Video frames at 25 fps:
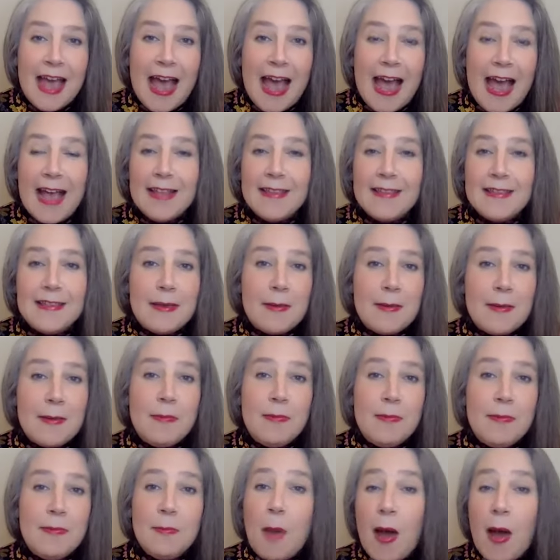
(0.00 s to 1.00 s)
And it
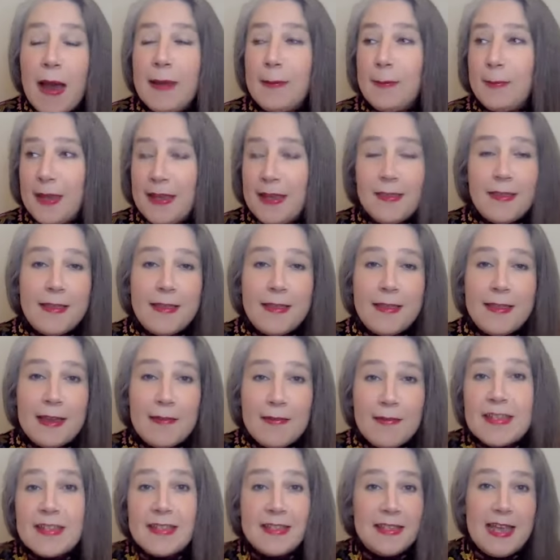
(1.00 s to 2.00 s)
might be that
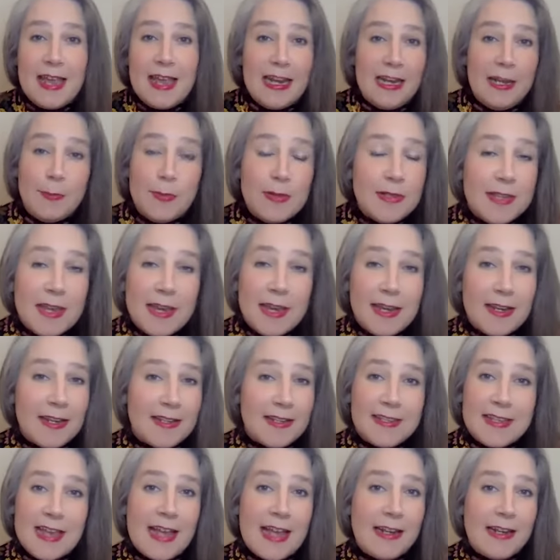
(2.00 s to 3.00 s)
there isn't any
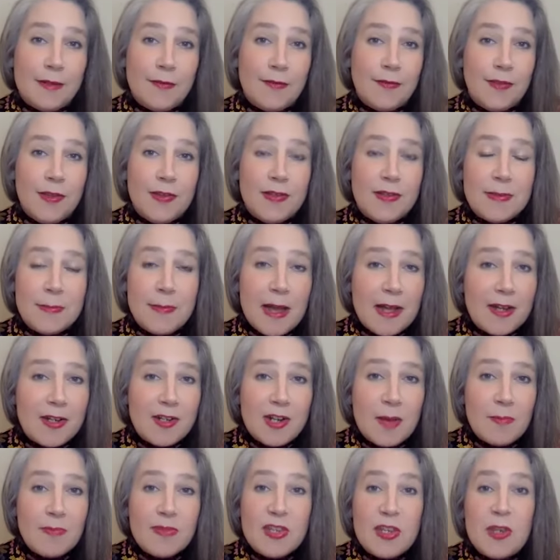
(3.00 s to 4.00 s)
particular standard for you to
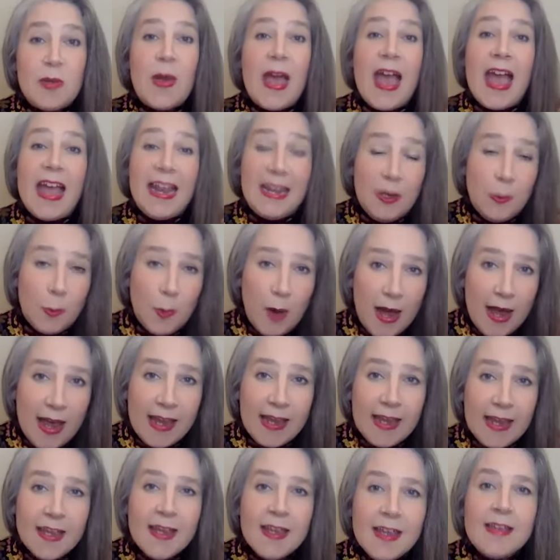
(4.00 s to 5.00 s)
match up to
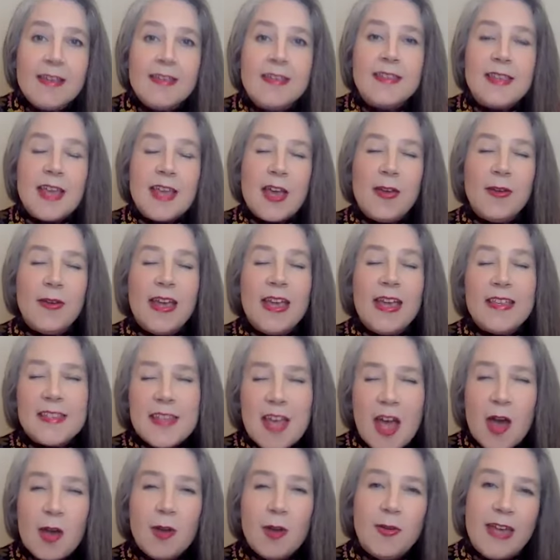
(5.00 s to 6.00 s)
anyway. So
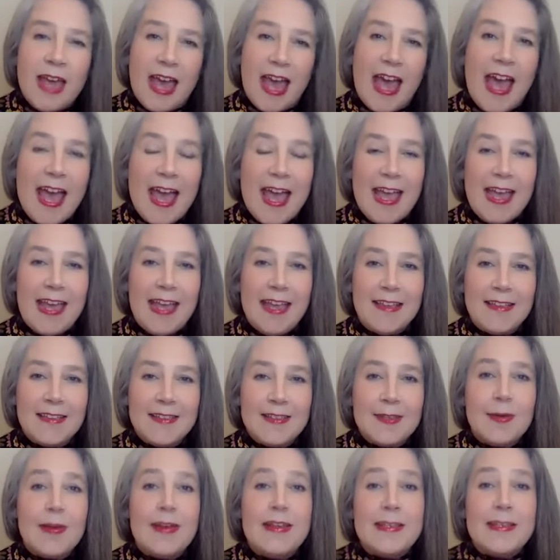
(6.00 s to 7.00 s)
it's okay
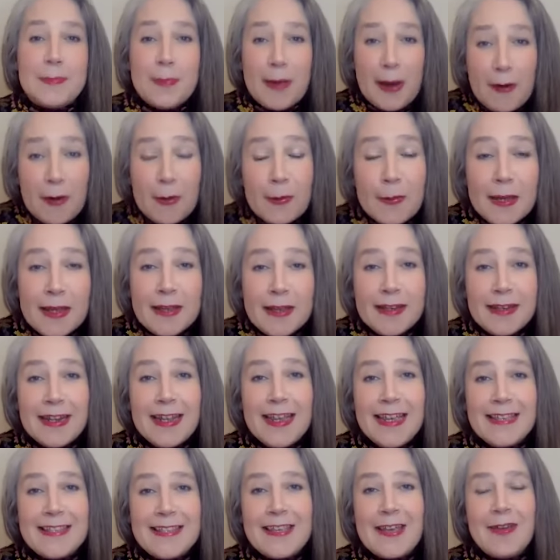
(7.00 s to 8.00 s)
to
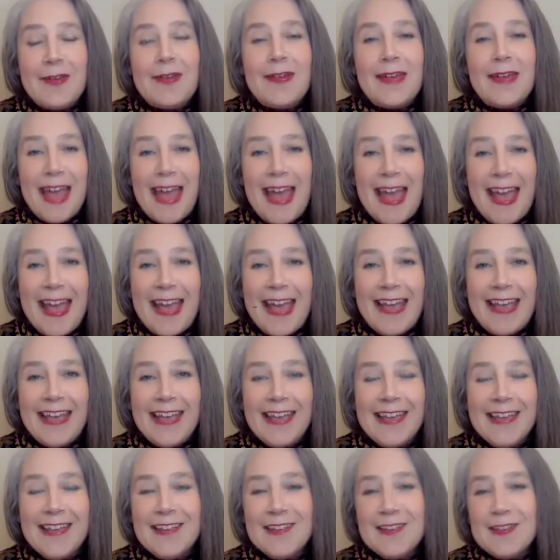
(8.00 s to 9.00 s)
experiment. It's
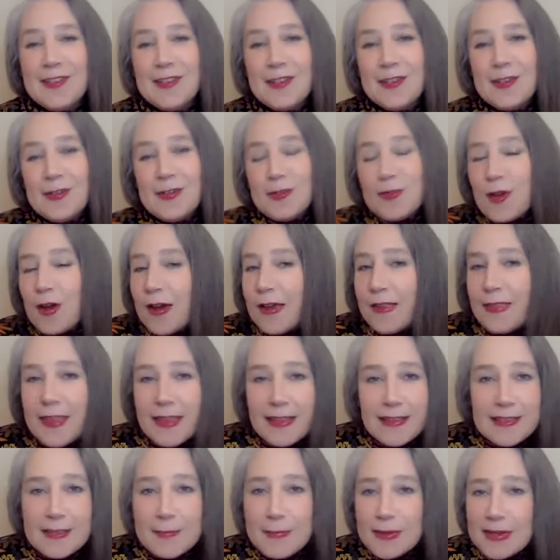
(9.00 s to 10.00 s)
okay to try
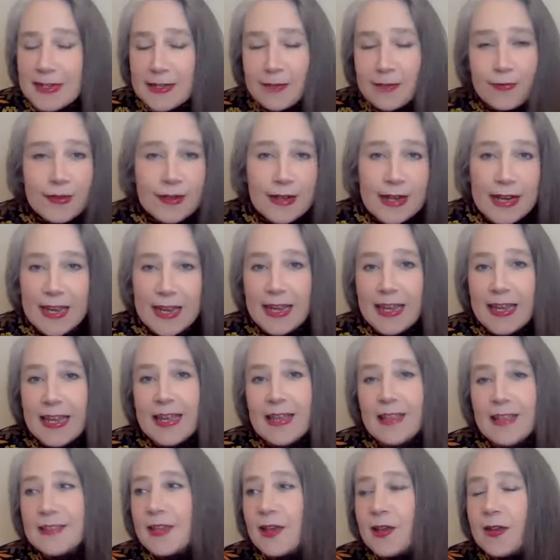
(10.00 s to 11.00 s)
things a bit
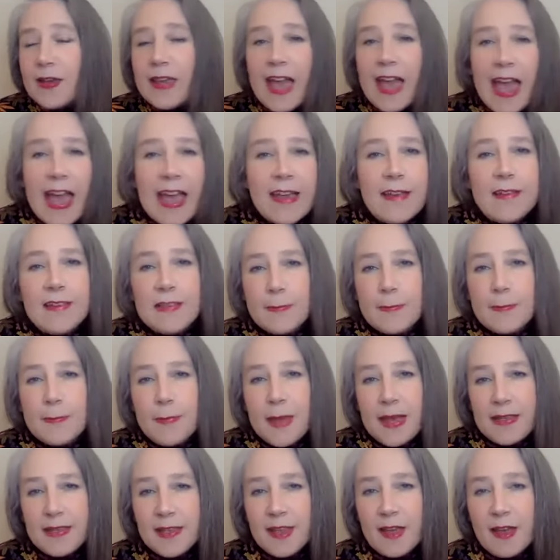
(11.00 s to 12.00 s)
differently. It's okay to
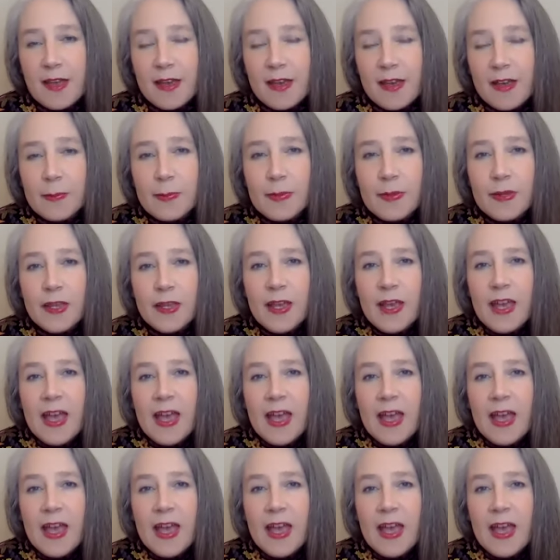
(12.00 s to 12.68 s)
mess up.